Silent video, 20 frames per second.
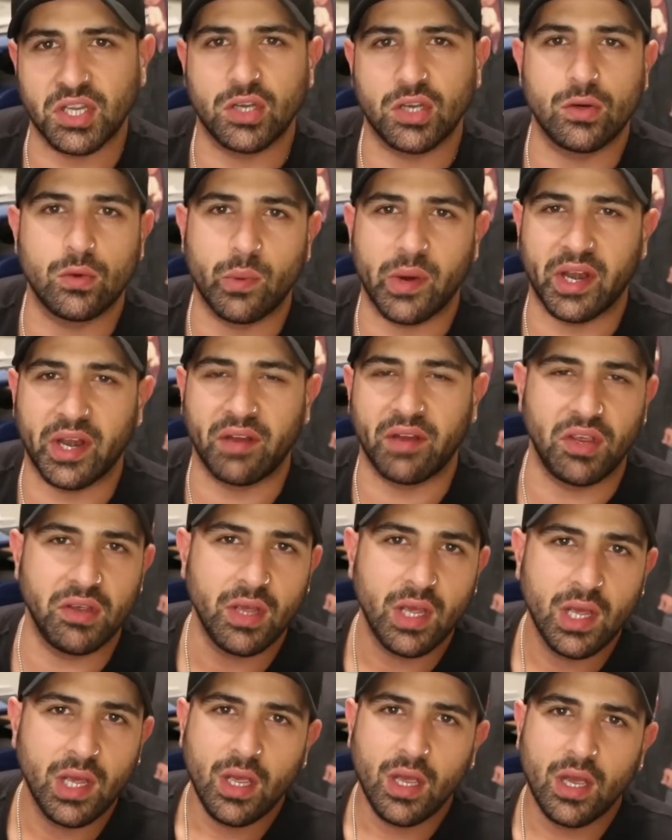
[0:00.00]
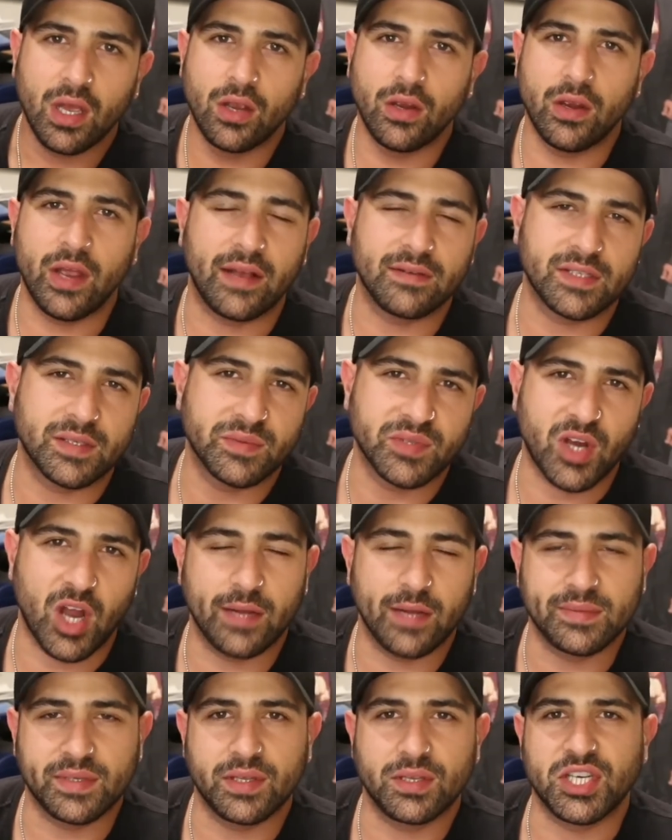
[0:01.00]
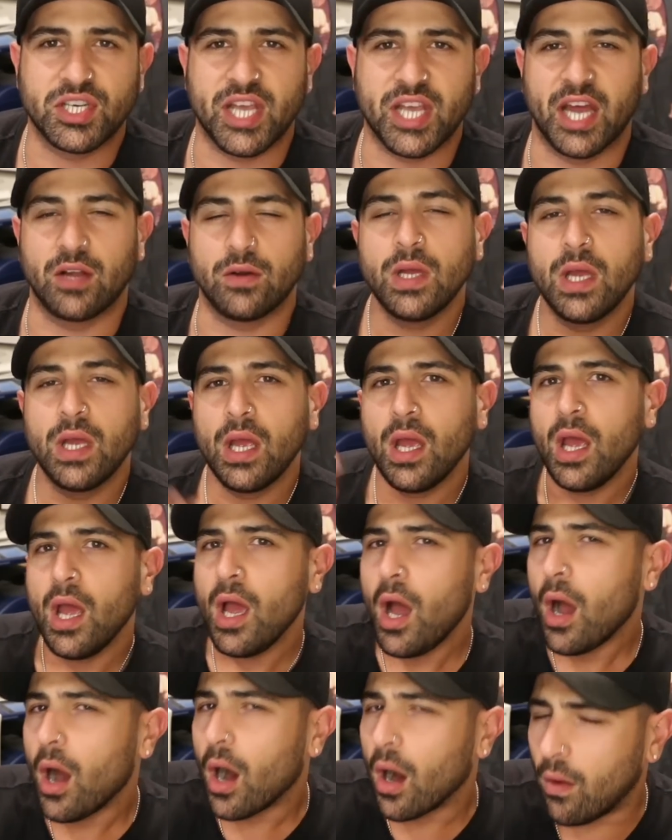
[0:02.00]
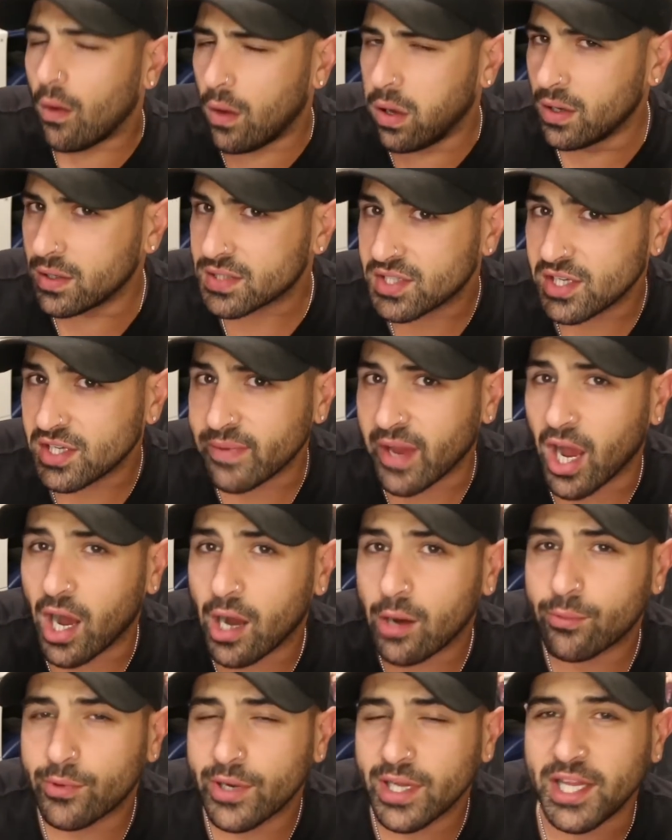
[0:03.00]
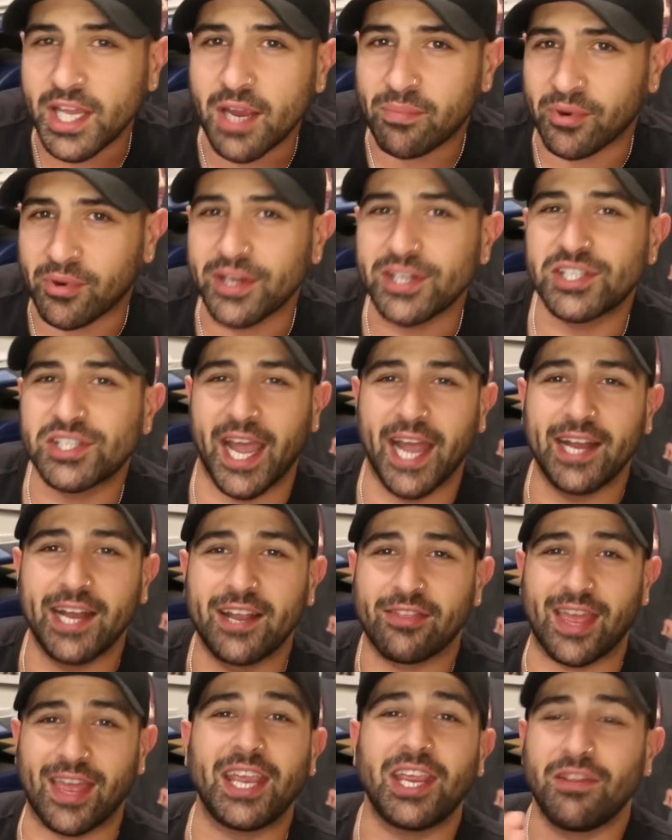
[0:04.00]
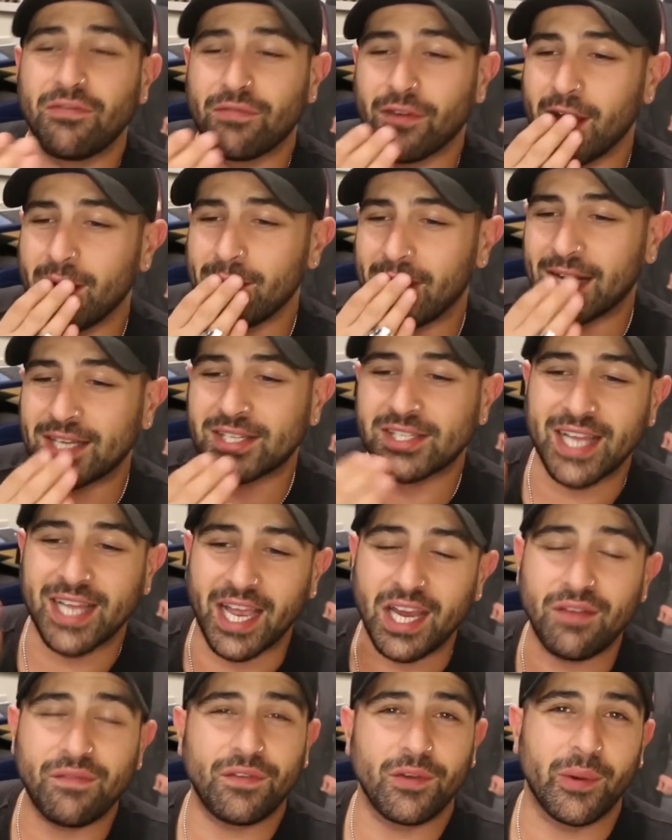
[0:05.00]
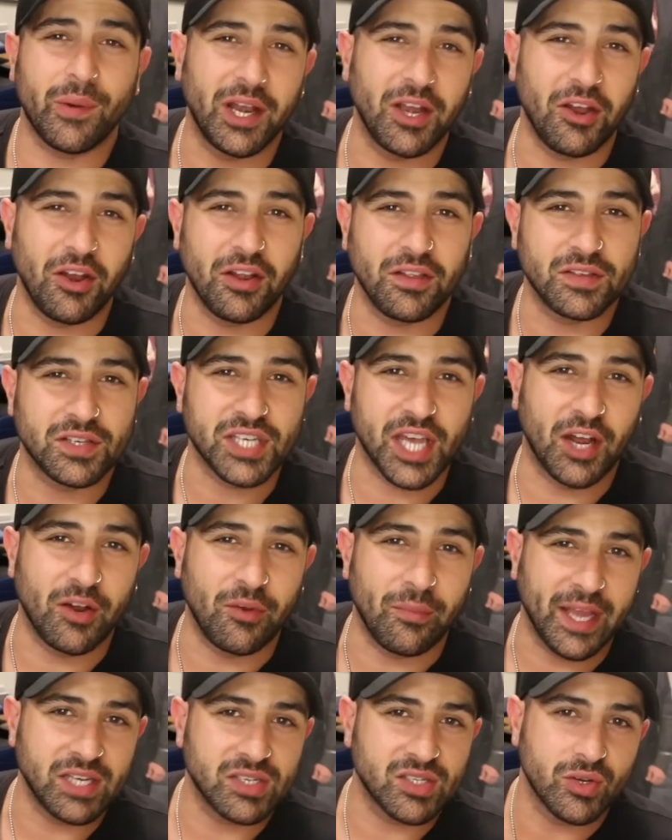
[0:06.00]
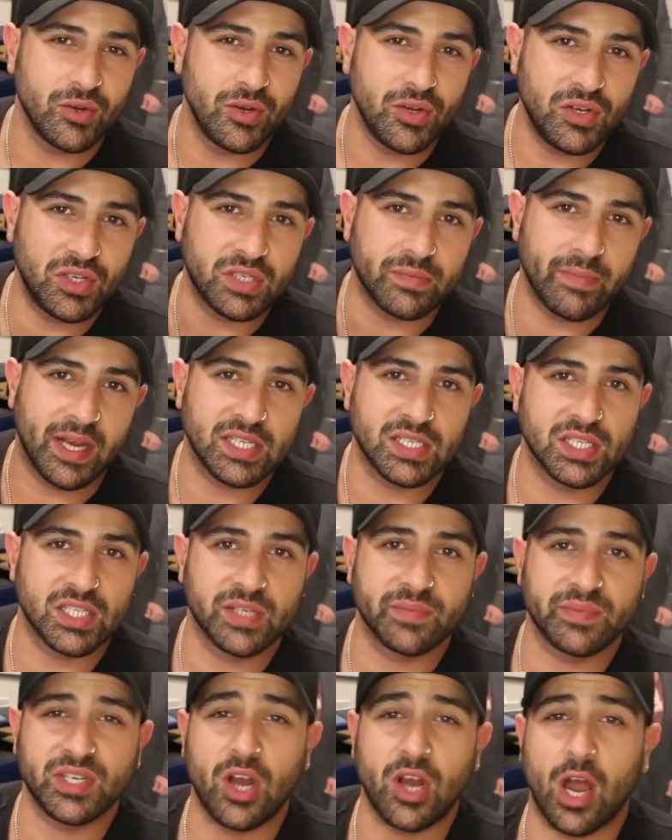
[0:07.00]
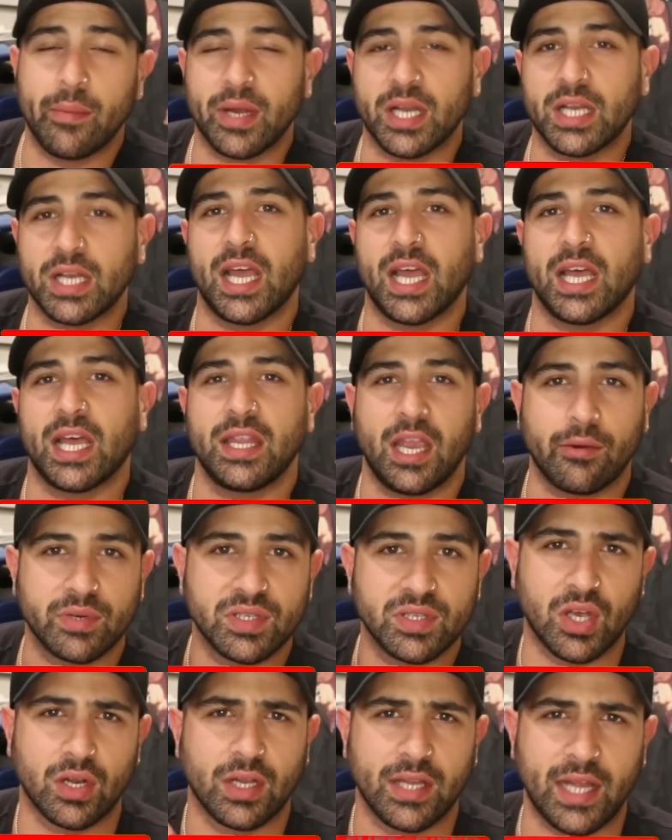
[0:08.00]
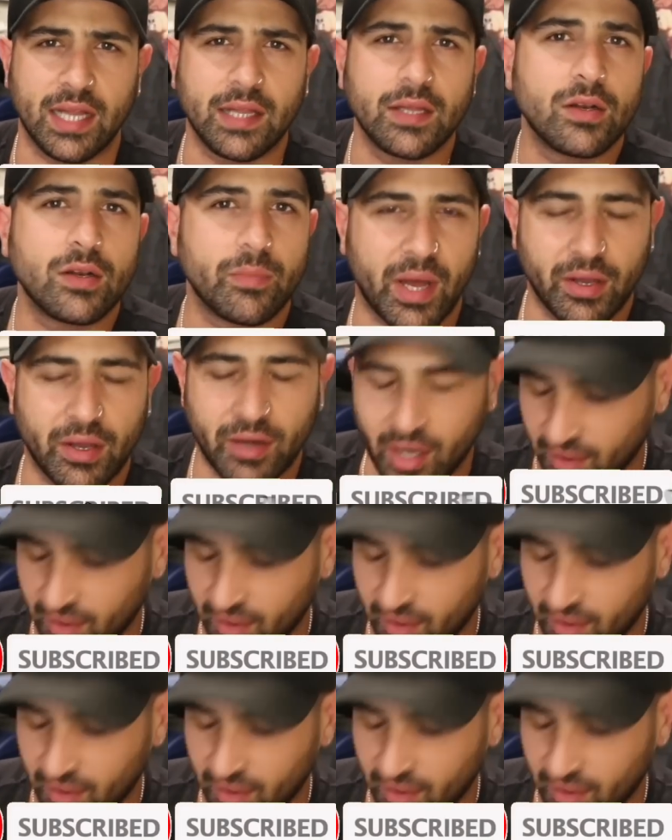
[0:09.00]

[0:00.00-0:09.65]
single one of you who have subscribed to the channel. Excuse me, I really appreciate it. Thank you very much. Now, if you are new to the channel, make sure you smash the subscribe button down there and turn on that little bell